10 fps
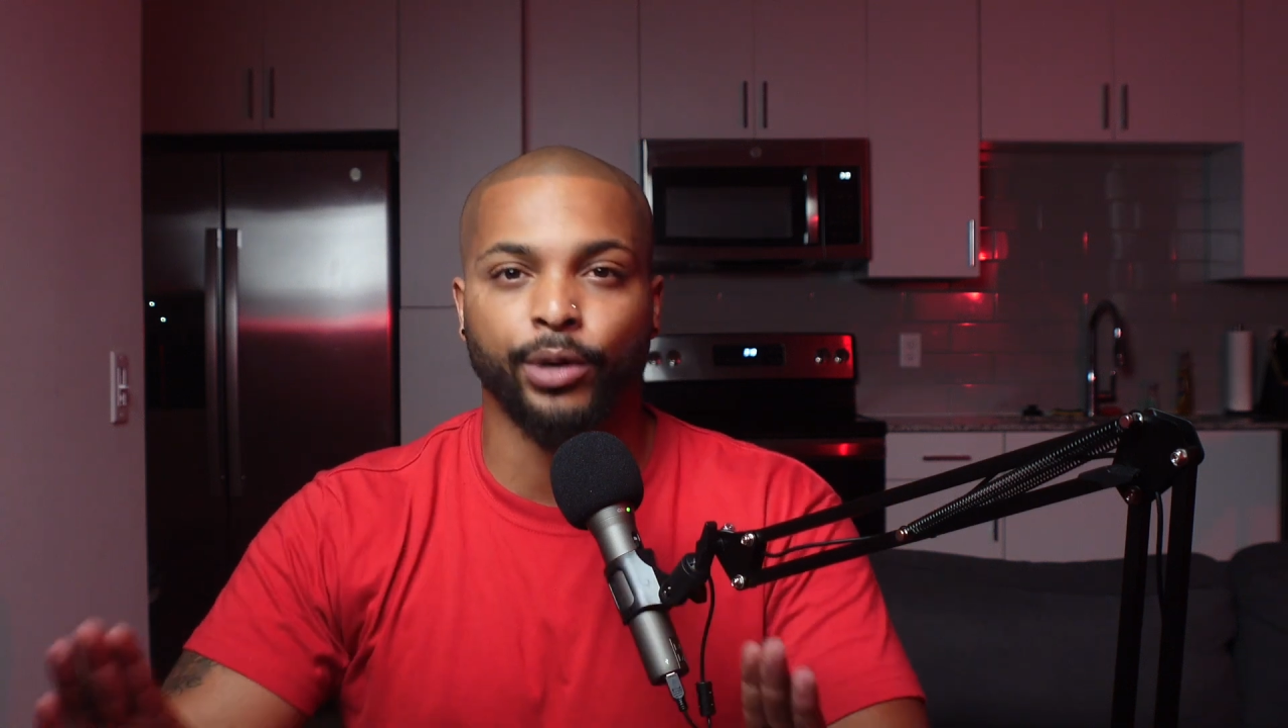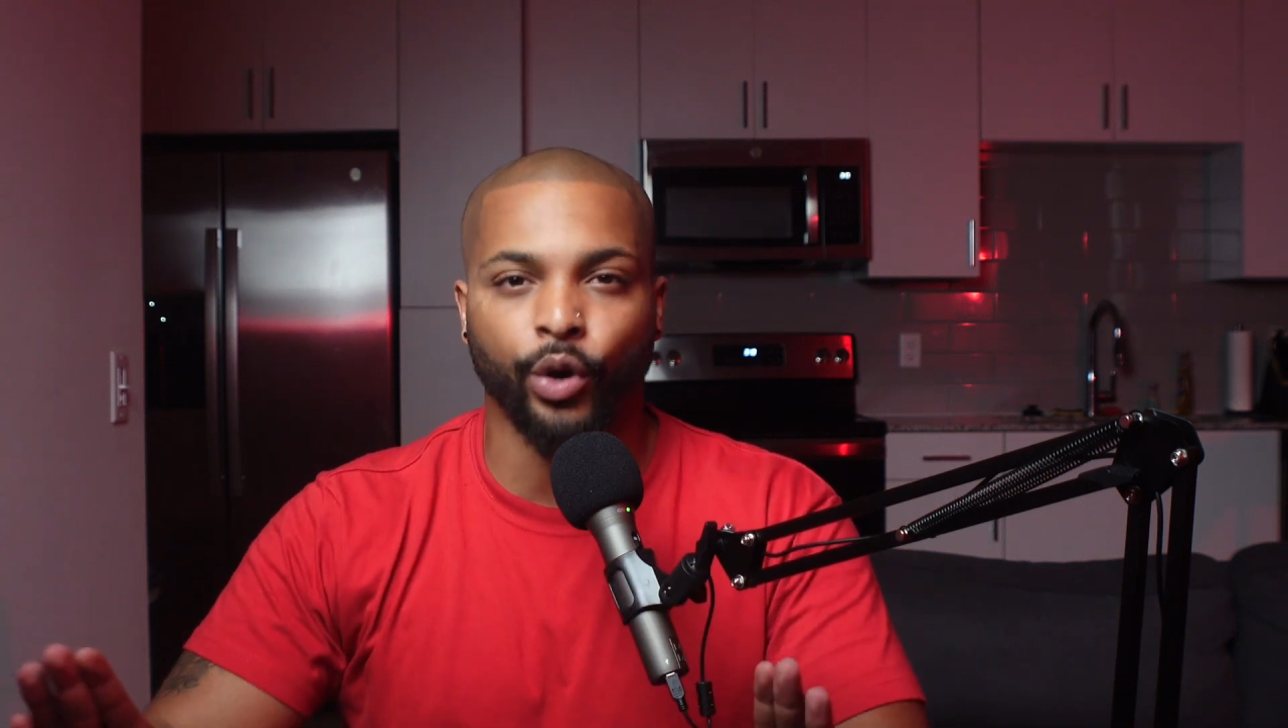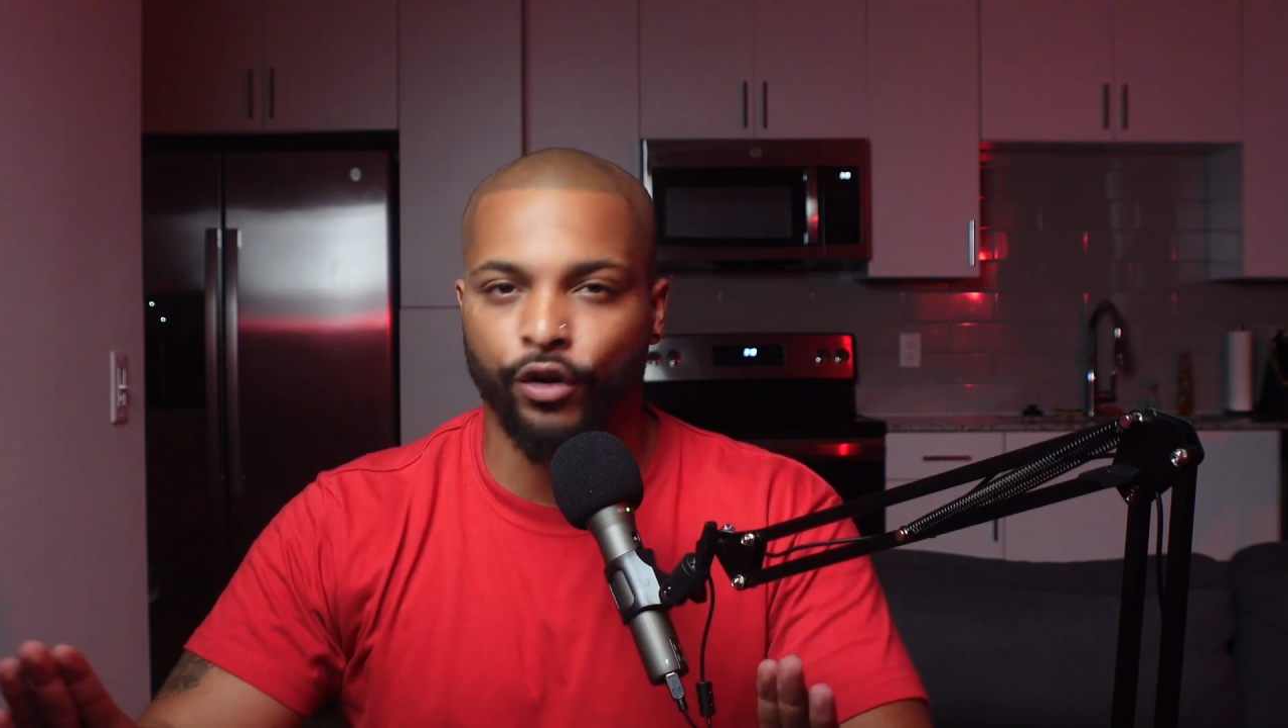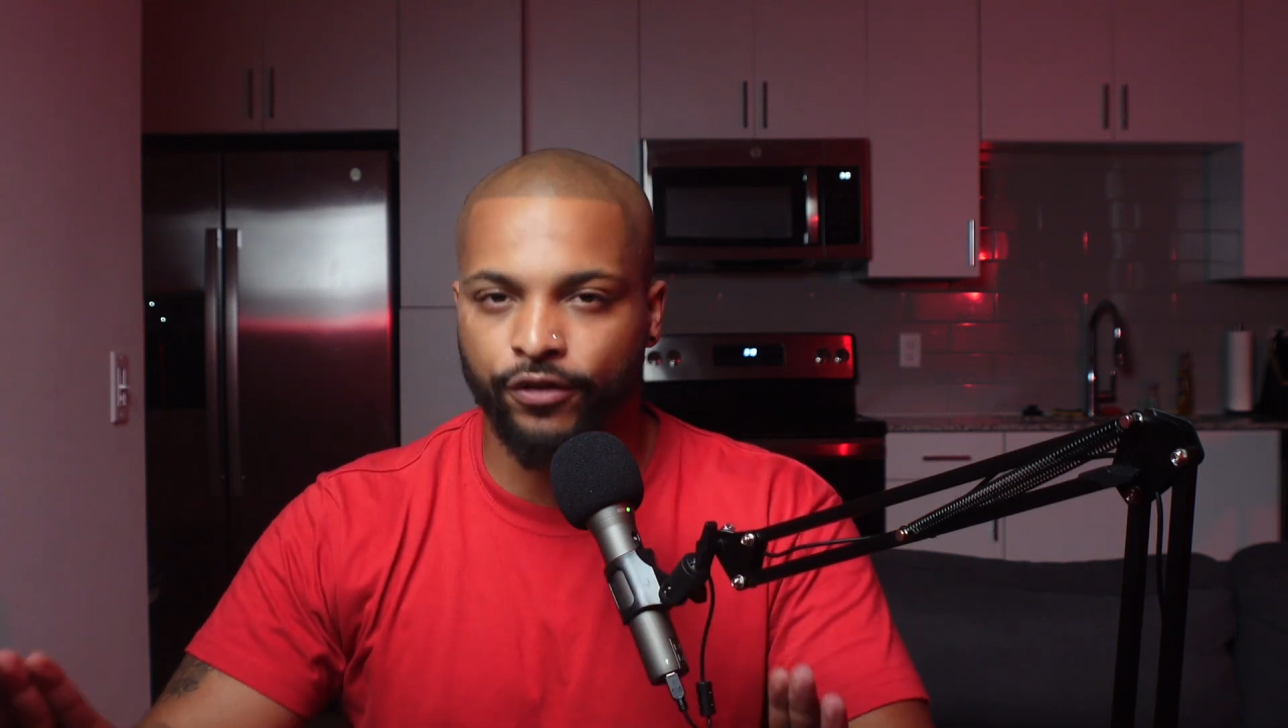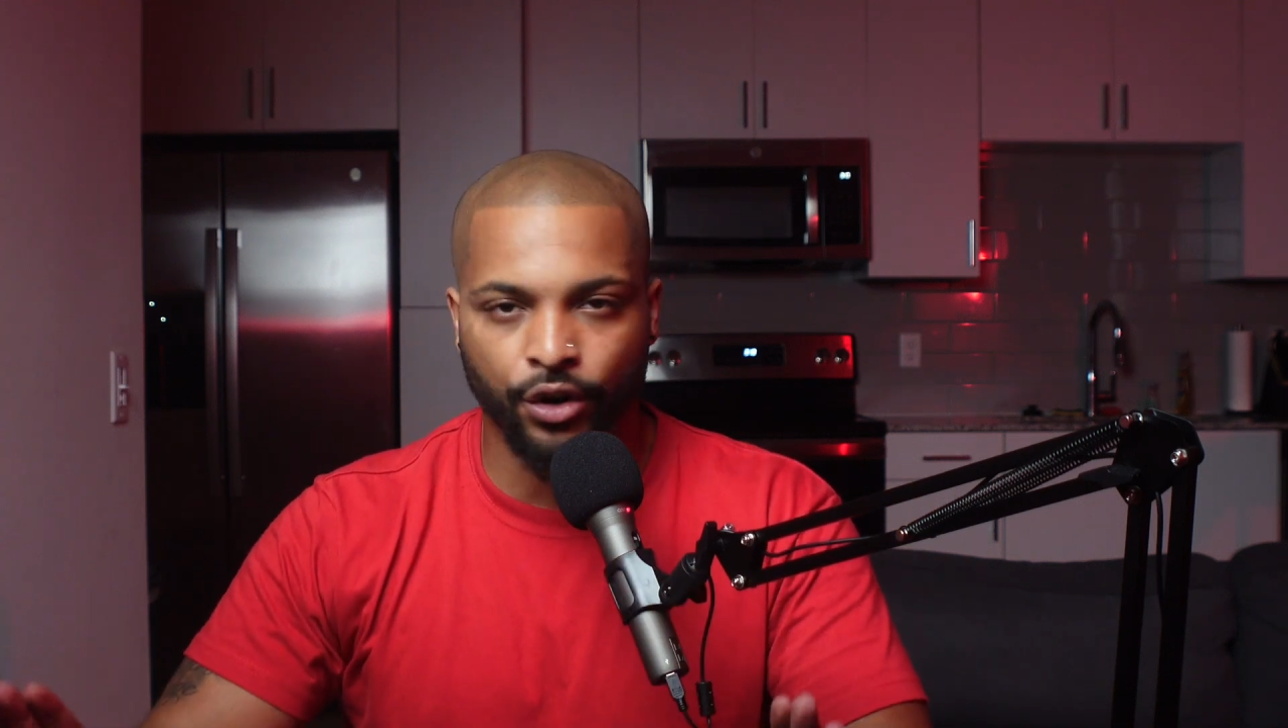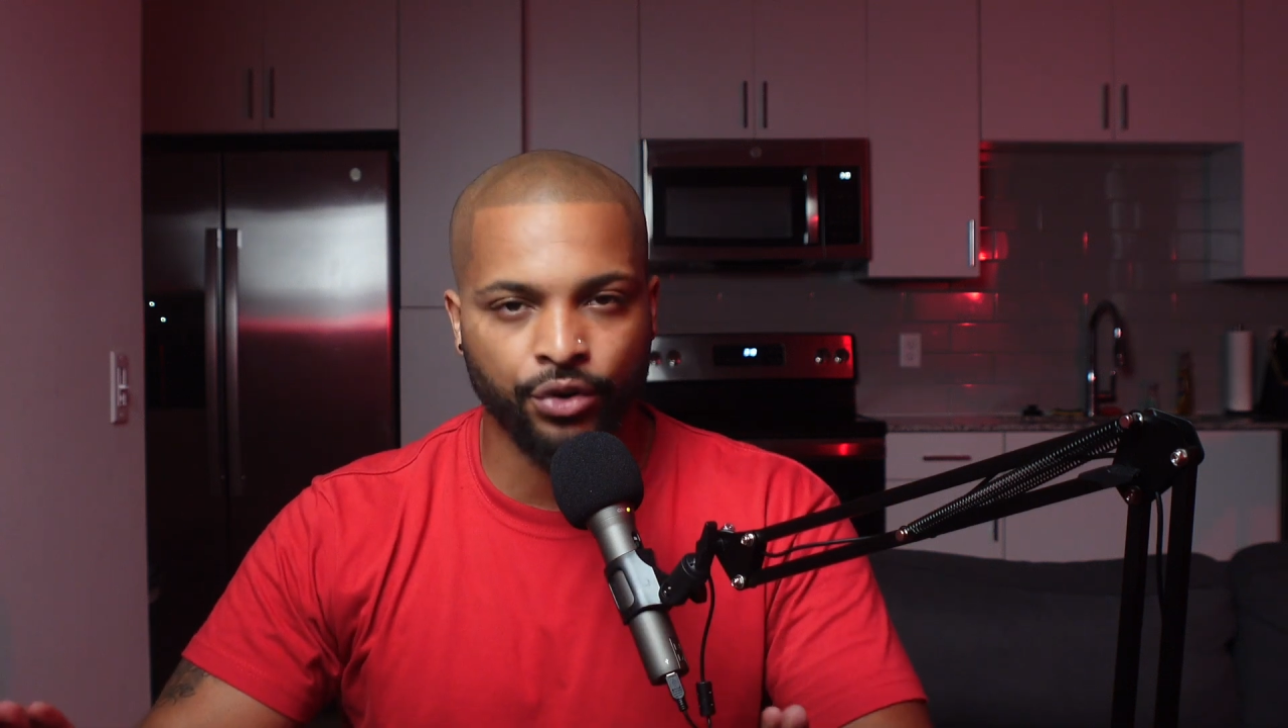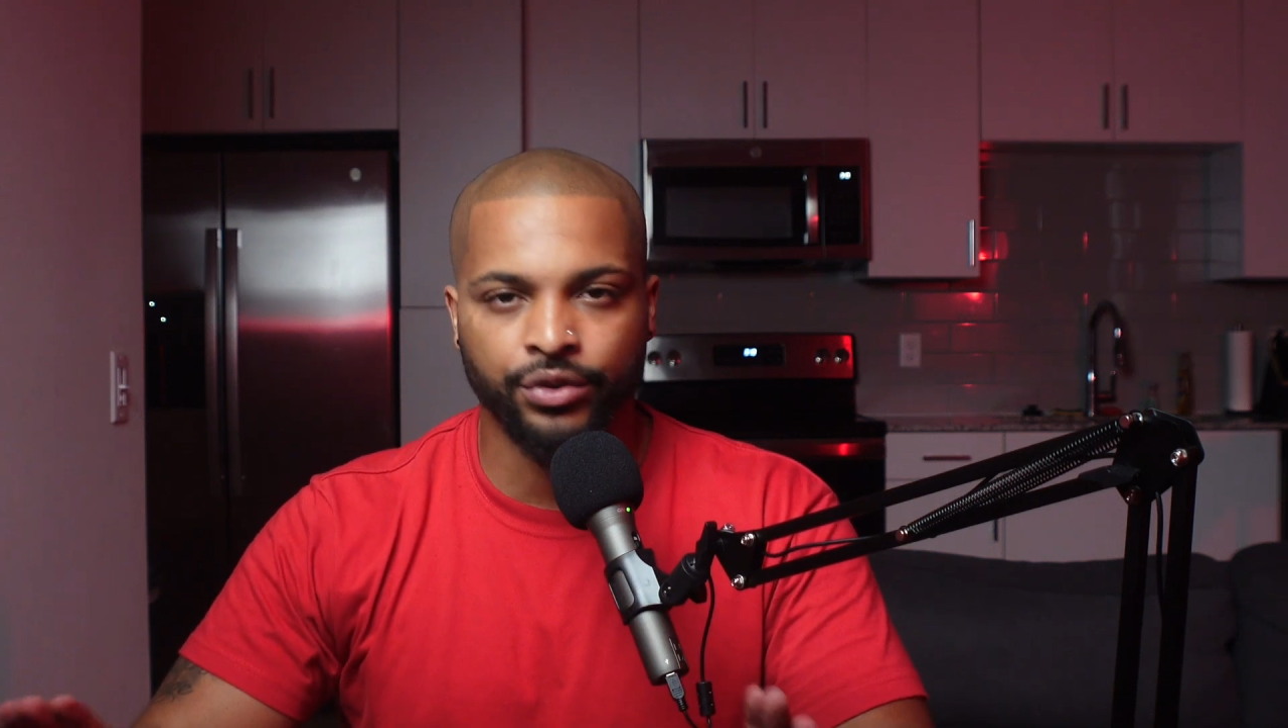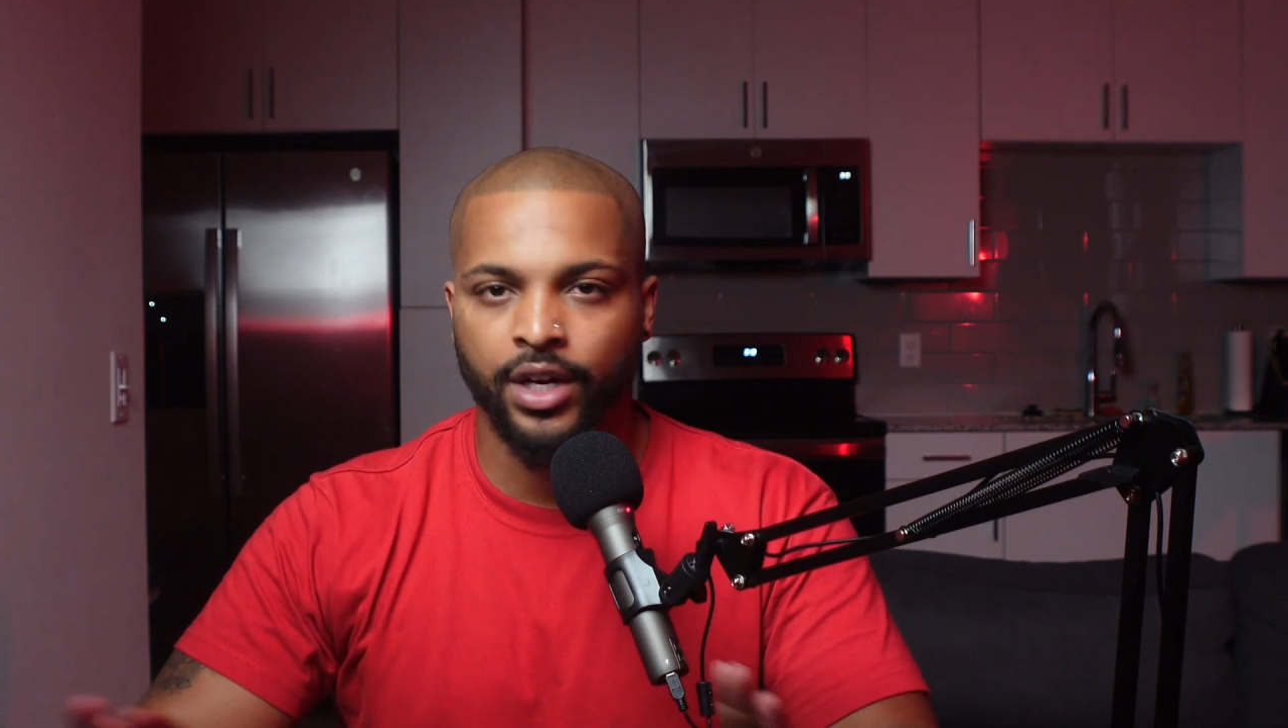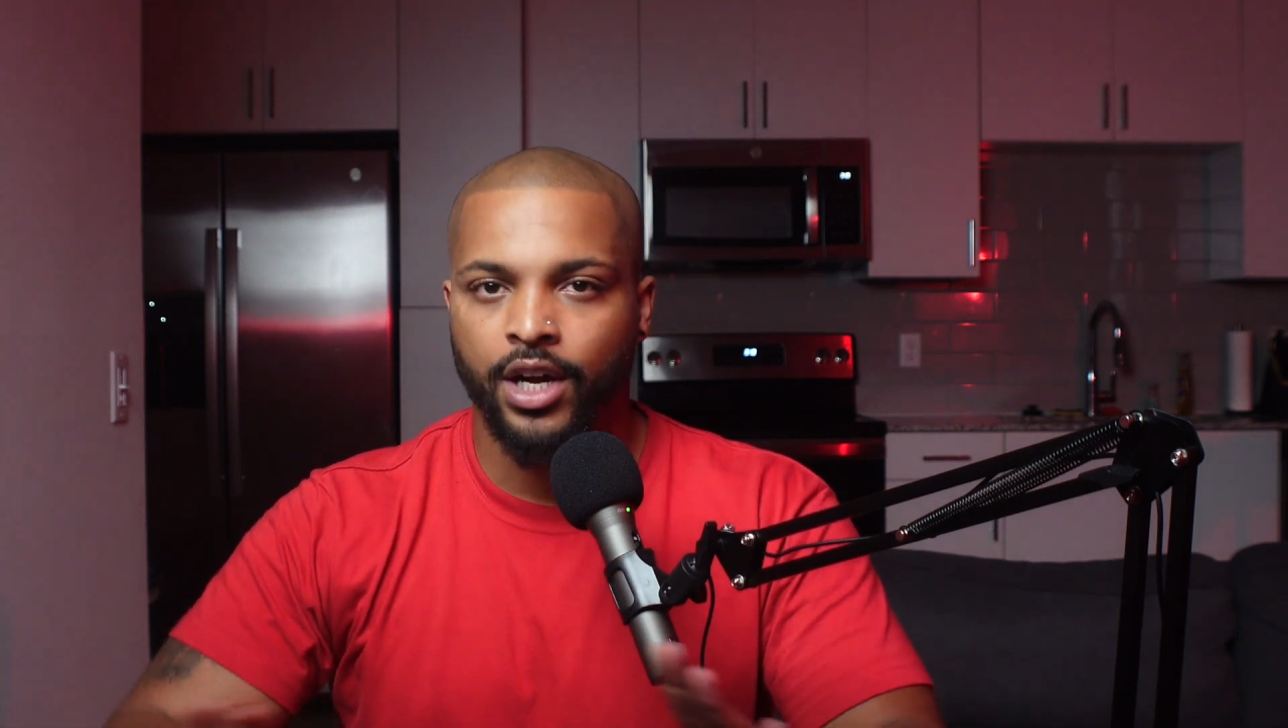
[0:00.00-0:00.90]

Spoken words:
on the phone